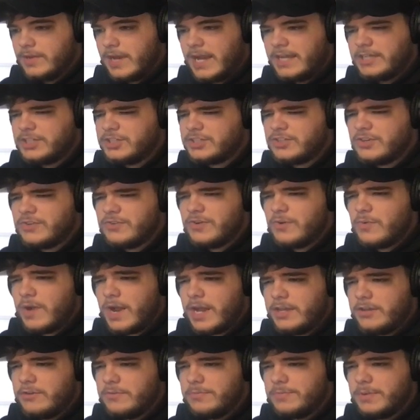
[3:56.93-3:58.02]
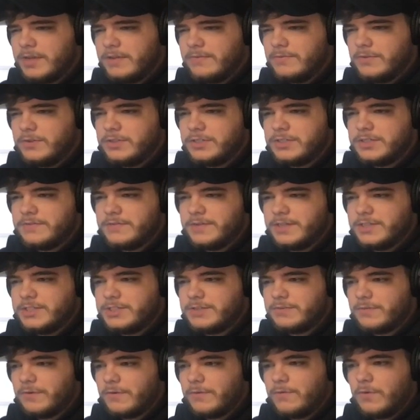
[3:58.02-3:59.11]
I just don't know why you would play
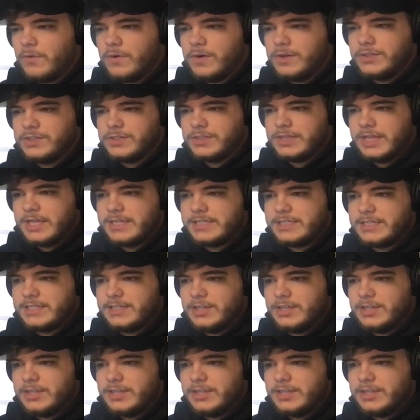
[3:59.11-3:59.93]
Vucevic for 400 less